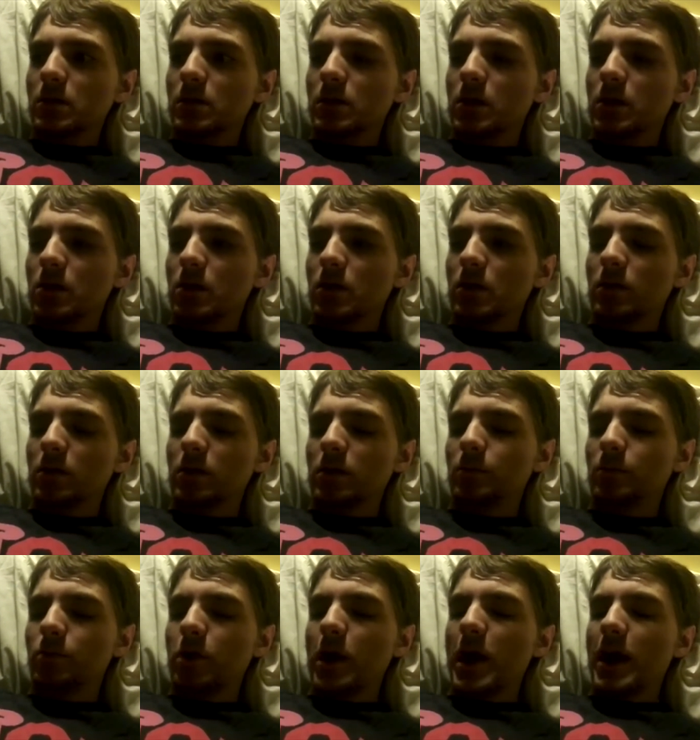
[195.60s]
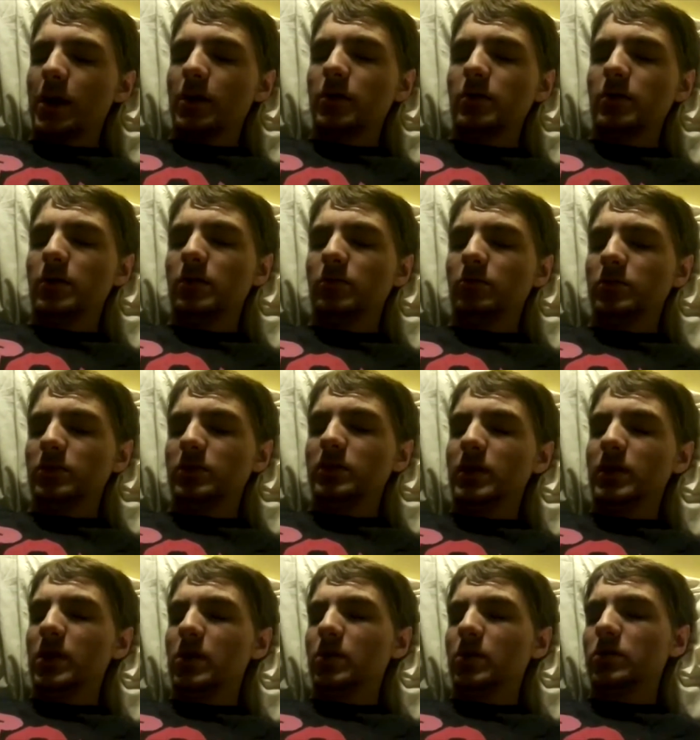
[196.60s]
The Brad was the
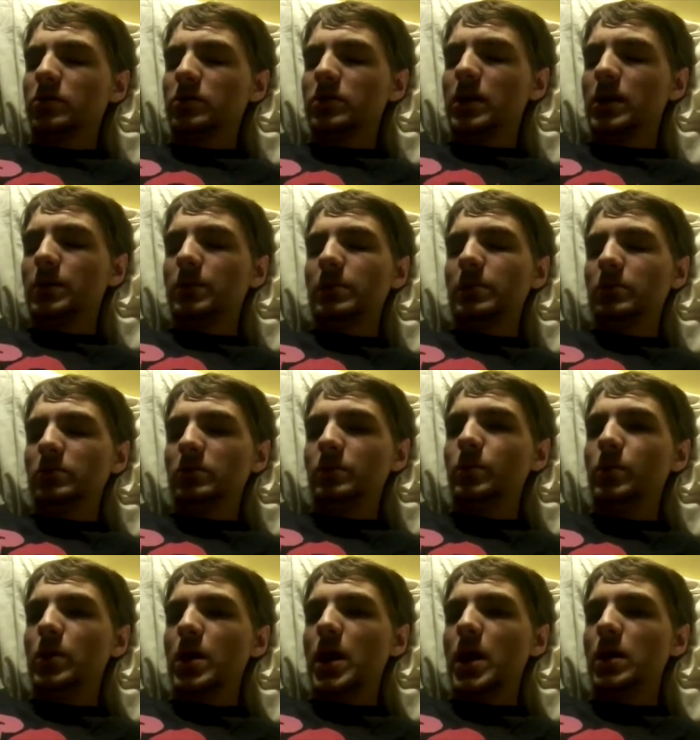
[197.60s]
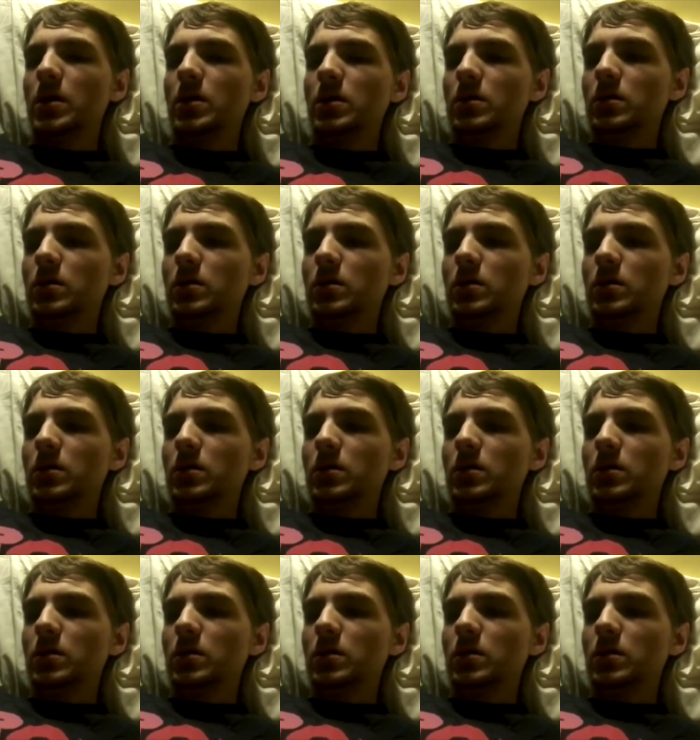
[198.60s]
character's name. Brad.